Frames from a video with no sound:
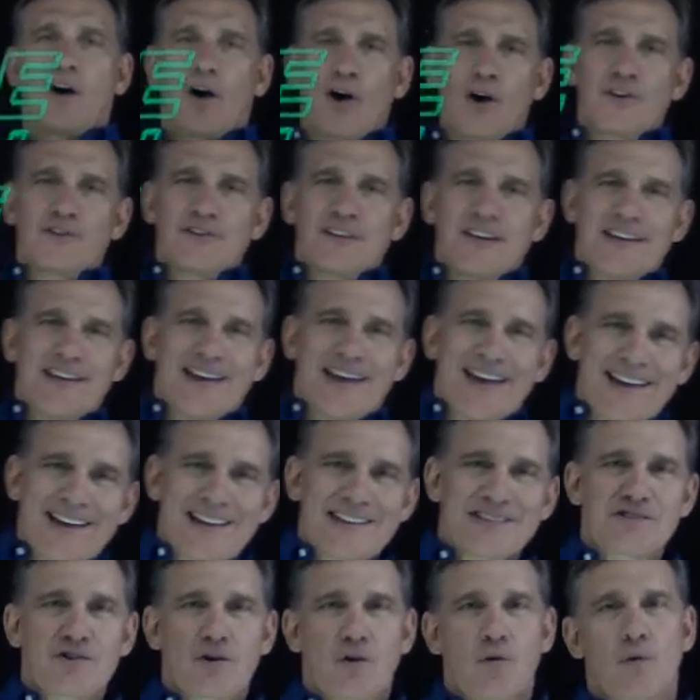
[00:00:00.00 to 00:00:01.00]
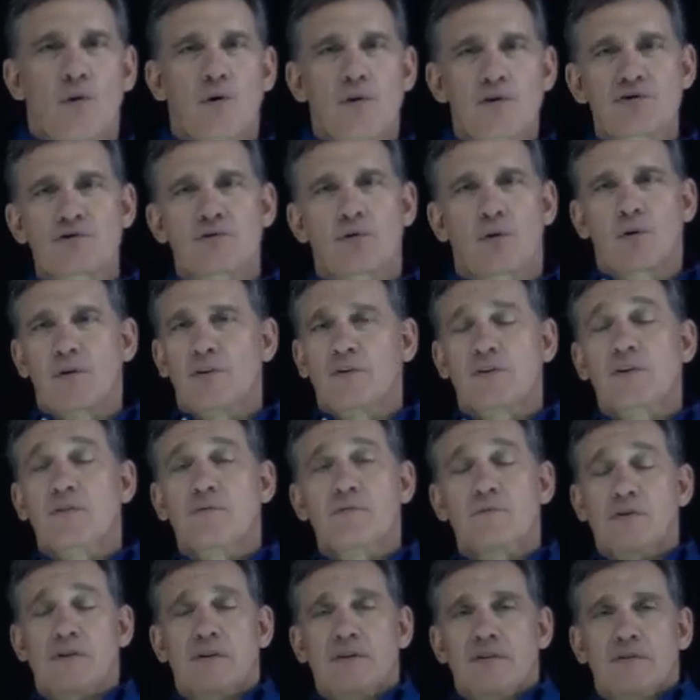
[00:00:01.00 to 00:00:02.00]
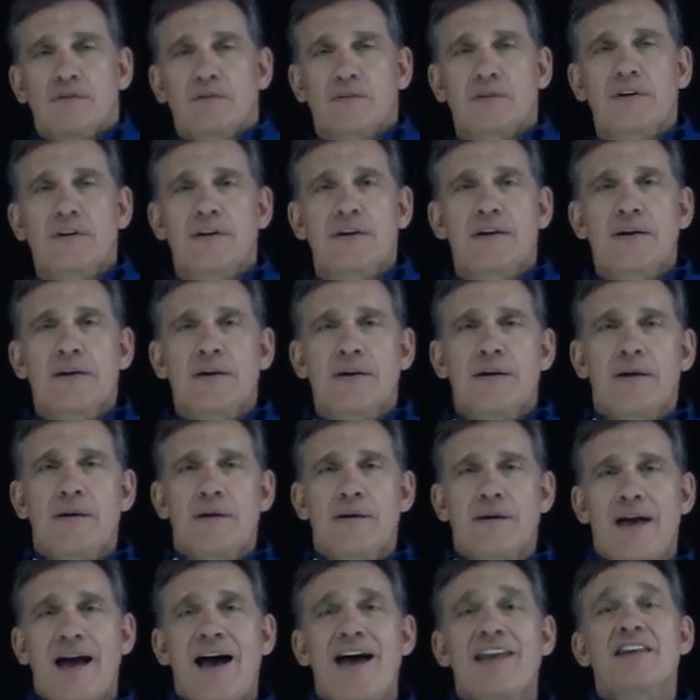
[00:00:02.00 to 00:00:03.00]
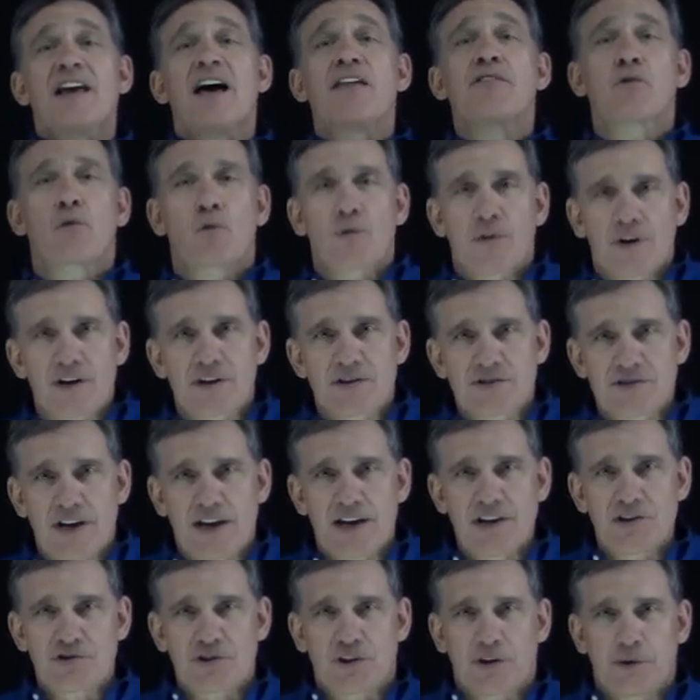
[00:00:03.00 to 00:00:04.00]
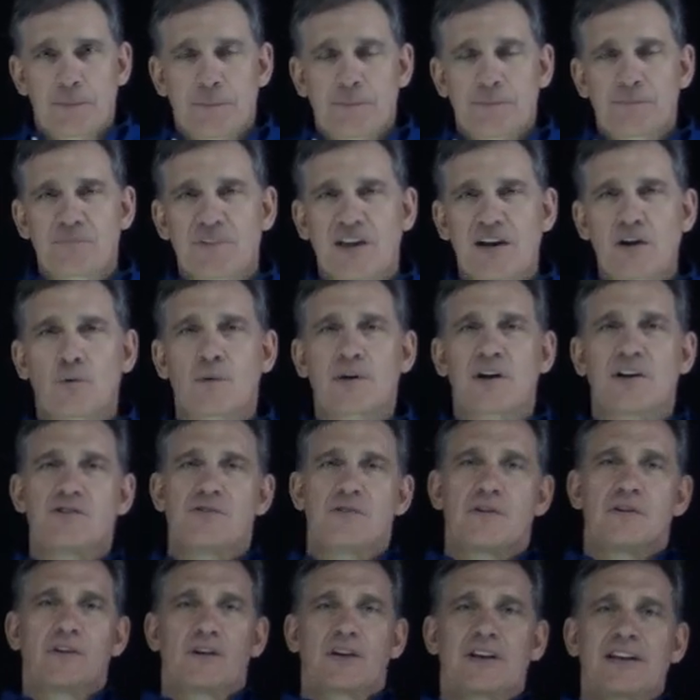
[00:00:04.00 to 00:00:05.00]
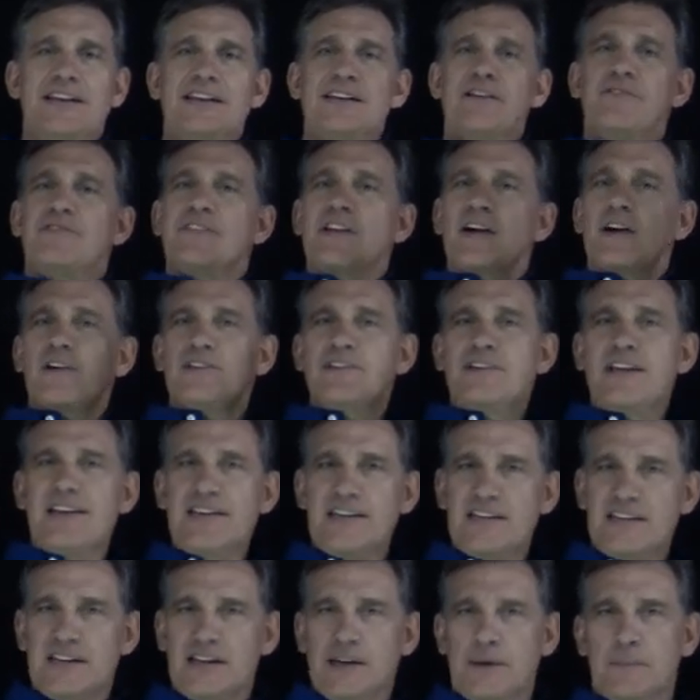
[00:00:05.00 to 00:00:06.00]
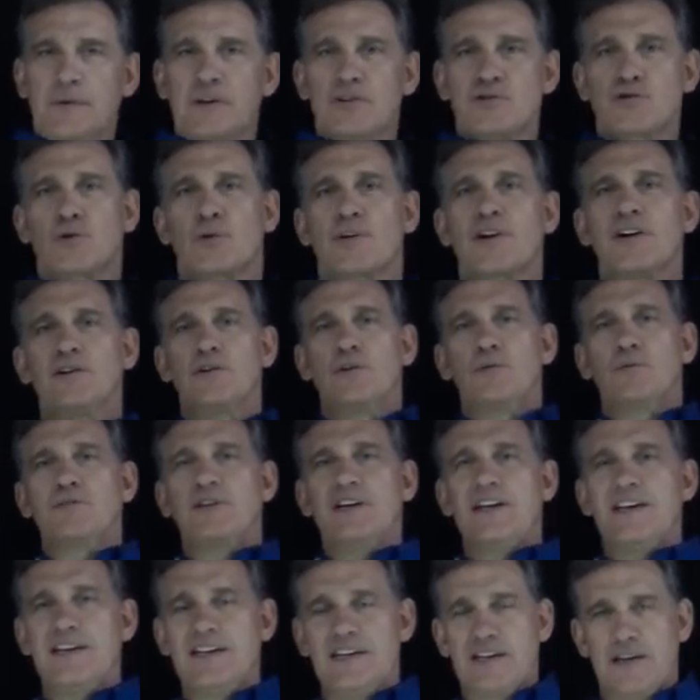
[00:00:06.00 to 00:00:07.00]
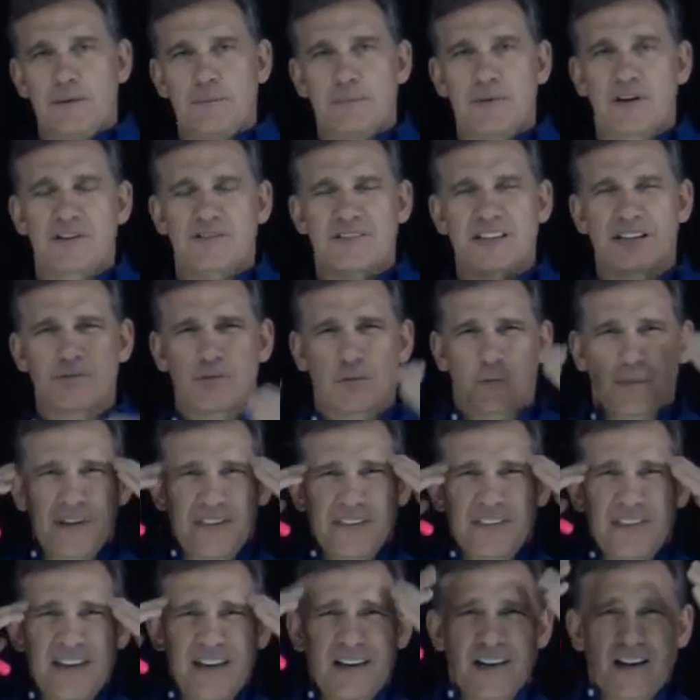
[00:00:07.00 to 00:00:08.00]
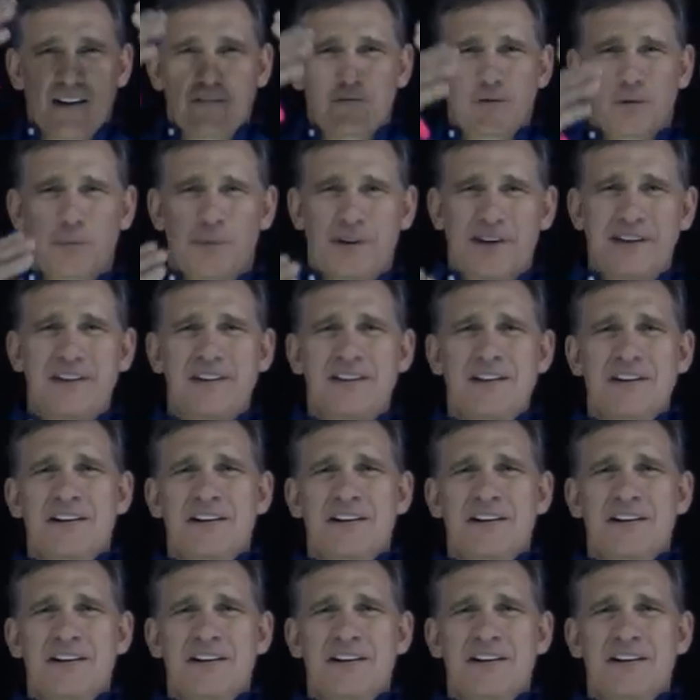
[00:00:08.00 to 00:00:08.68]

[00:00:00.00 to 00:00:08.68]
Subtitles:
RTS course or another organization. They don't want to leave their team and join a new team, because that's what we think of when we